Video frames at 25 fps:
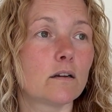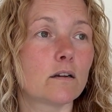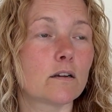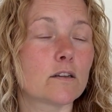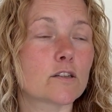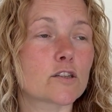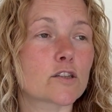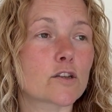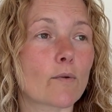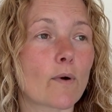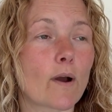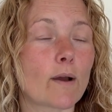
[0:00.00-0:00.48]

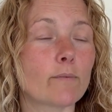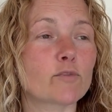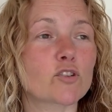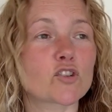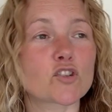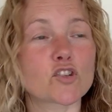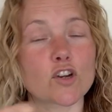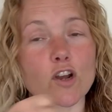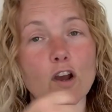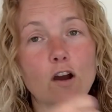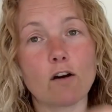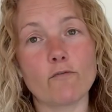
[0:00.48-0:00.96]
so I'm
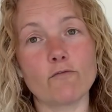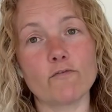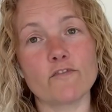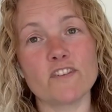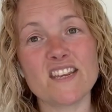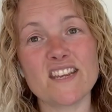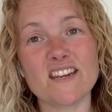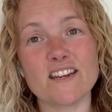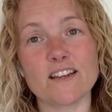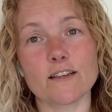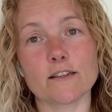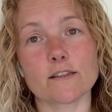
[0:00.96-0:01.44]
just a
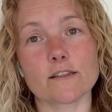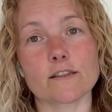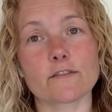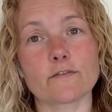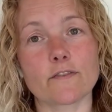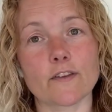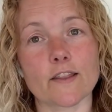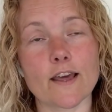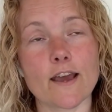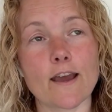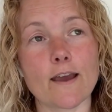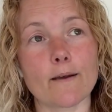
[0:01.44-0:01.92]
convenience
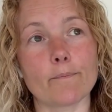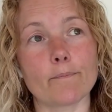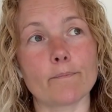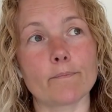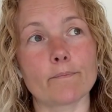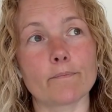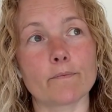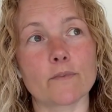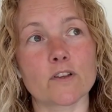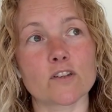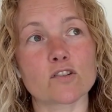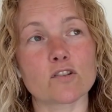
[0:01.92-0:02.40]
for them.
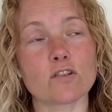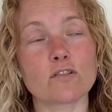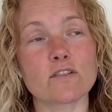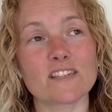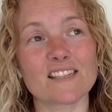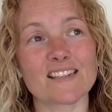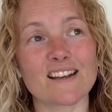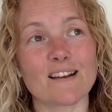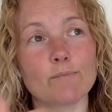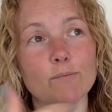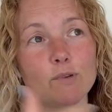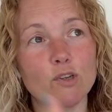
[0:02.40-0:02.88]
As long
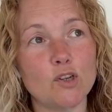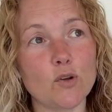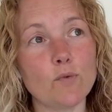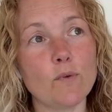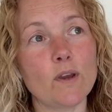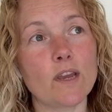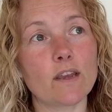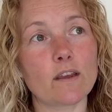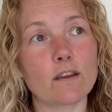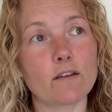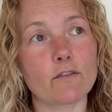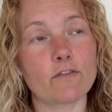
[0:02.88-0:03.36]
as I'm
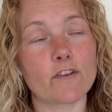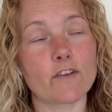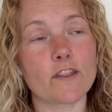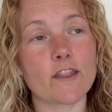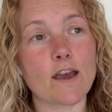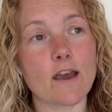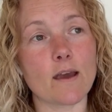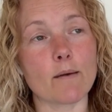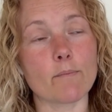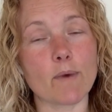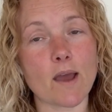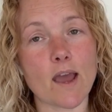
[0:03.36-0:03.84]
doing for
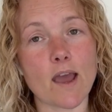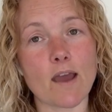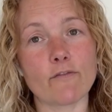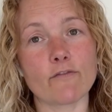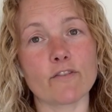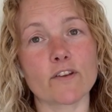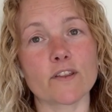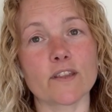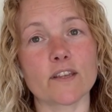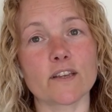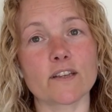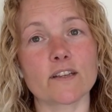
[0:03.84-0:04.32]
them,
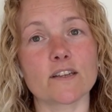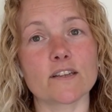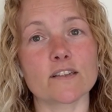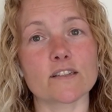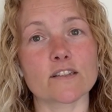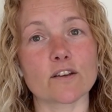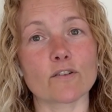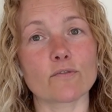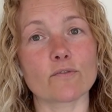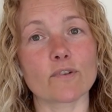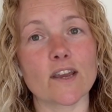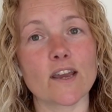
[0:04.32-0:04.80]
everything is
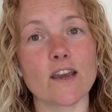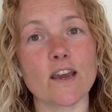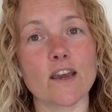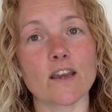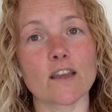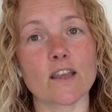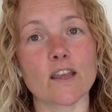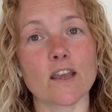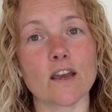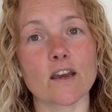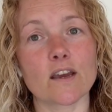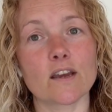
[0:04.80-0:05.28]

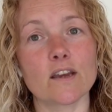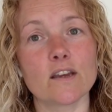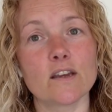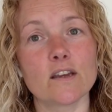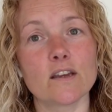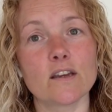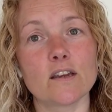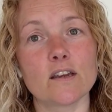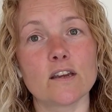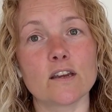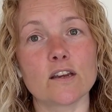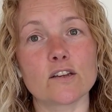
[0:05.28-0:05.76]
okay. Yet
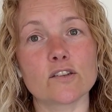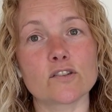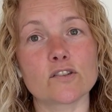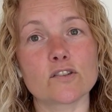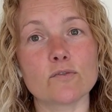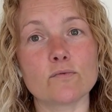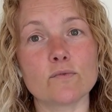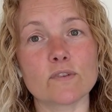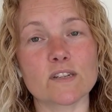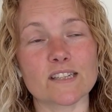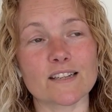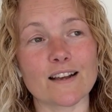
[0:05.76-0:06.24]
as
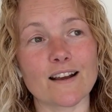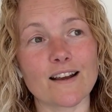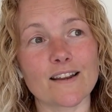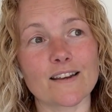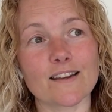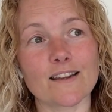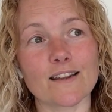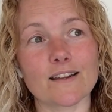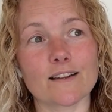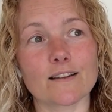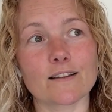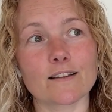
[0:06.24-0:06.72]
soon as I
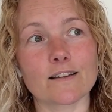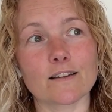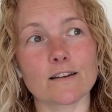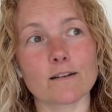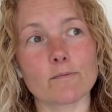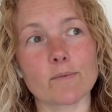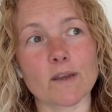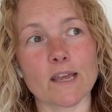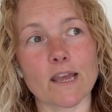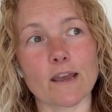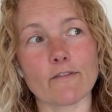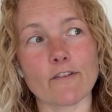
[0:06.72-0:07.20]
need a
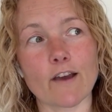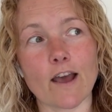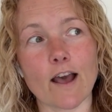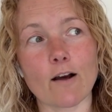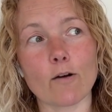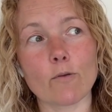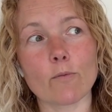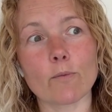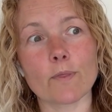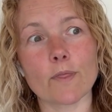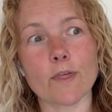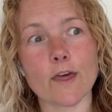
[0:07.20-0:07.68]
little bit of
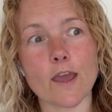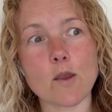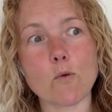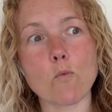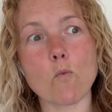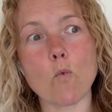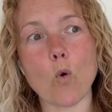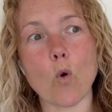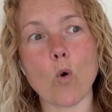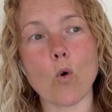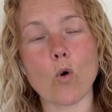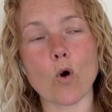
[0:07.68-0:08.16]
help, they
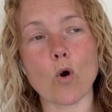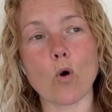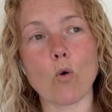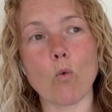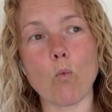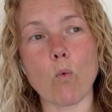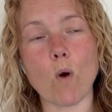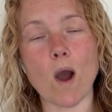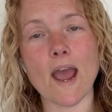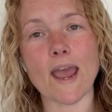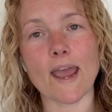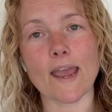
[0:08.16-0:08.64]
walk
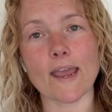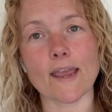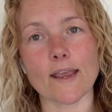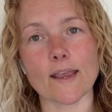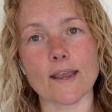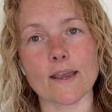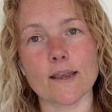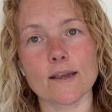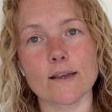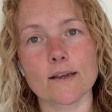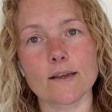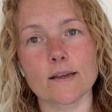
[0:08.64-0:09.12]

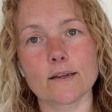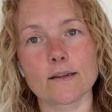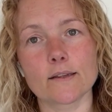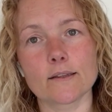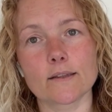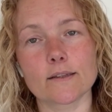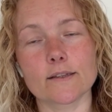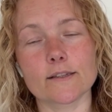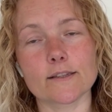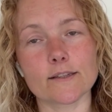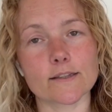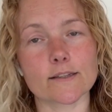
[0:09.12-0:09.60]
away.
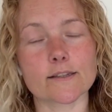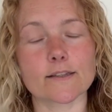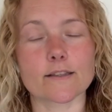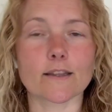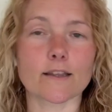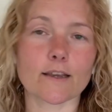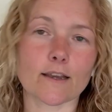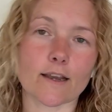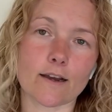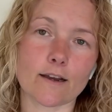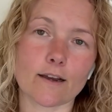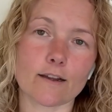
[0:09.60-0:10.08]
This
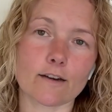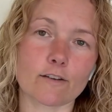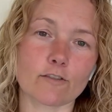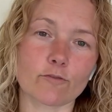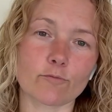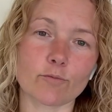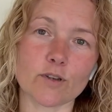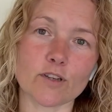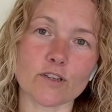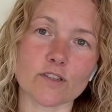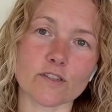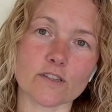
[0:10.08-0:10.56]
isn't the kind
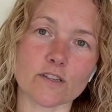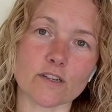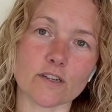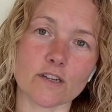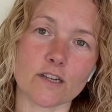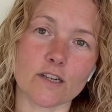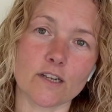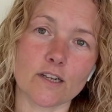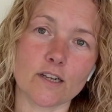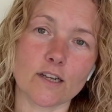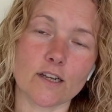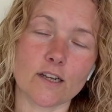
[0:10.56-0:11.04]
of
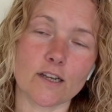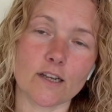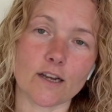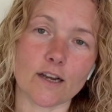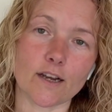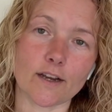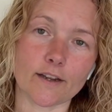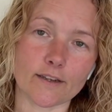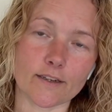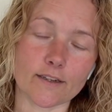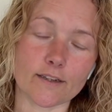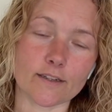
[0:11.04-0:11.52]
person
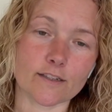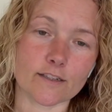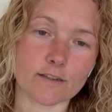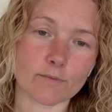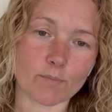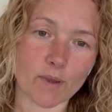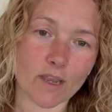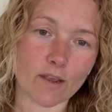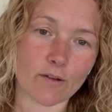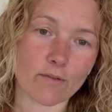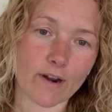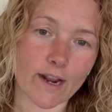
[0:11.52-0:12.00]
I need to
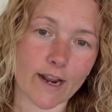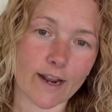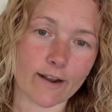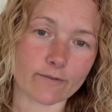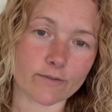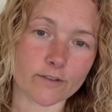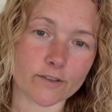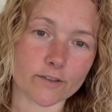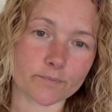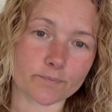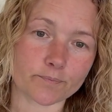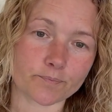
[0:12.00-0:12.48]
be
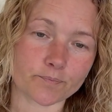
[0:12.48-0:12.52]
around.